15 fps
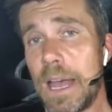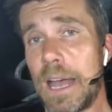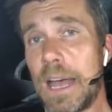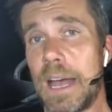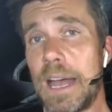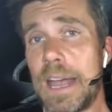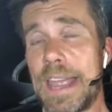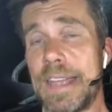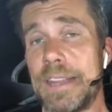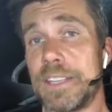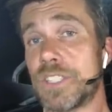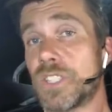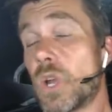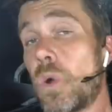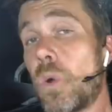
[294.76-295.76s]
and
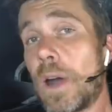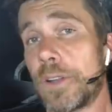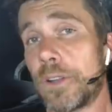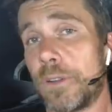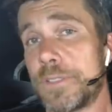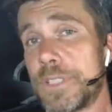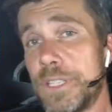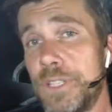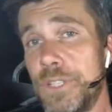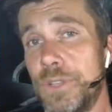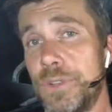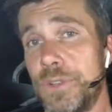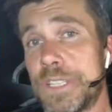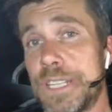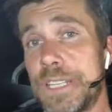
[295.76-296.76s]
it's quite often
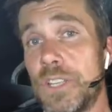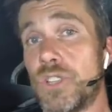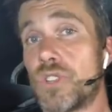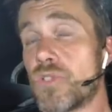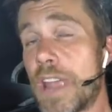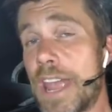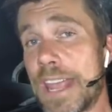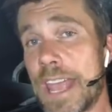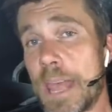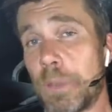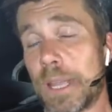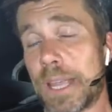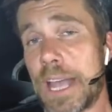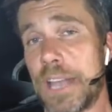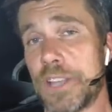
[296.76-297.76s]
used in a drag
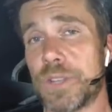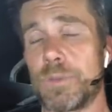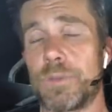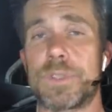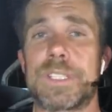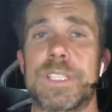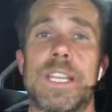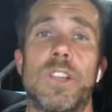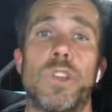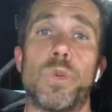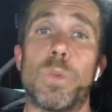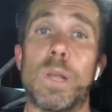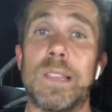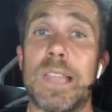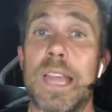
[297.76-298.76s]
application. We'll see a
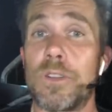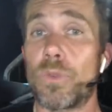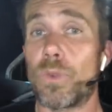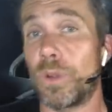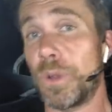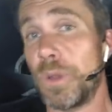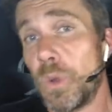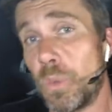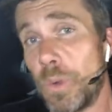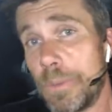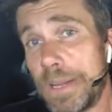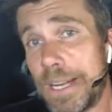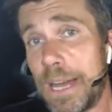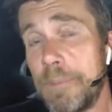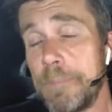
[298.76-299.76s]
little bit later on in the
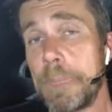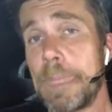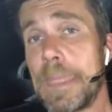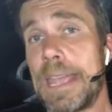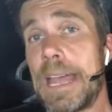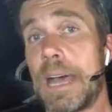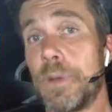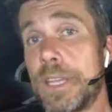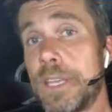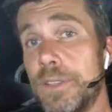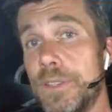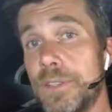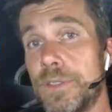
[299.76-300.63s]
webinar how we can